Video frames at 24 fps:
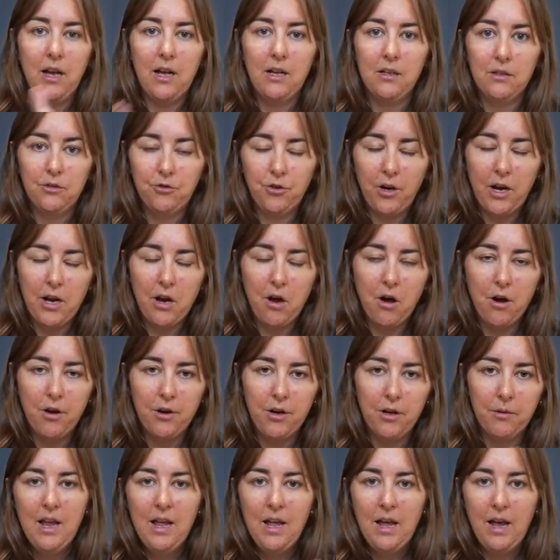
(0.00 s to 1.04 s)
I'll try it
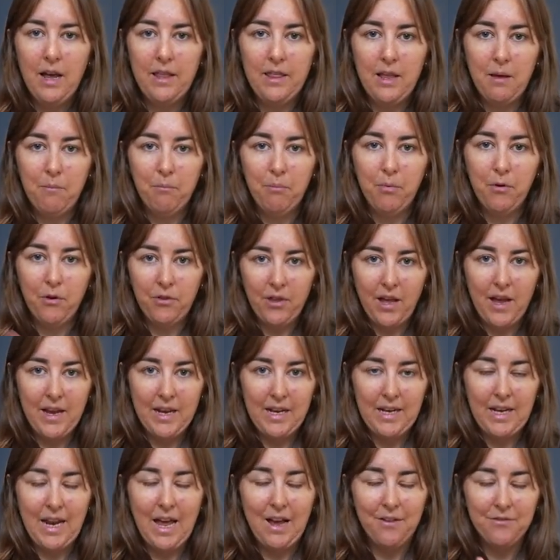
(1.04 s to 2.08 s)
on and then put that
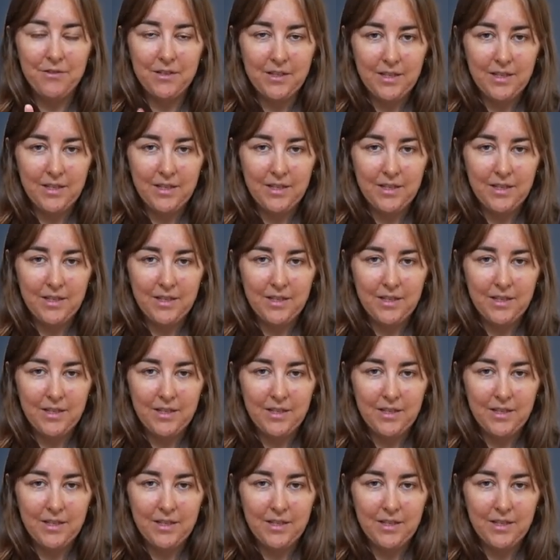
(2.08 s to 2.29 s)
in after